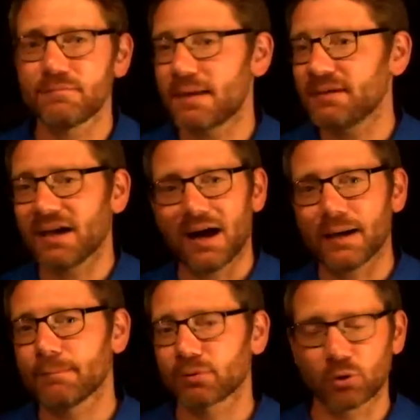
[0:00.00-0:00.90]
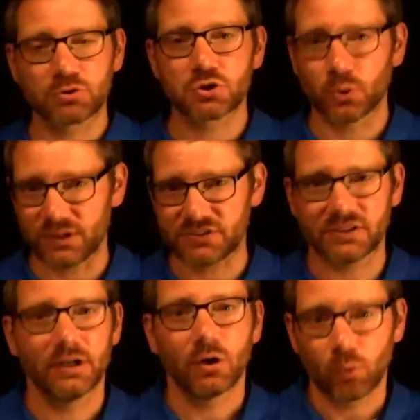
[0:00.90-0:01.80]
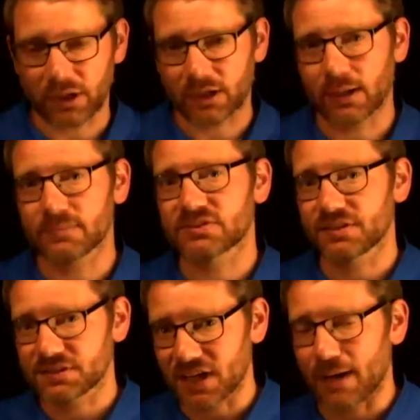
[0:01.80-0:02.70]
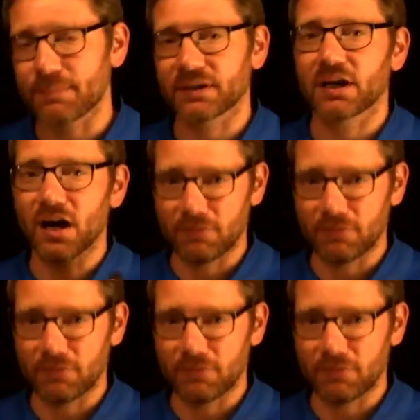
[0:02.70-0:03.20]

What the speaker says: maybe I'm pro-choice when it comes to the topic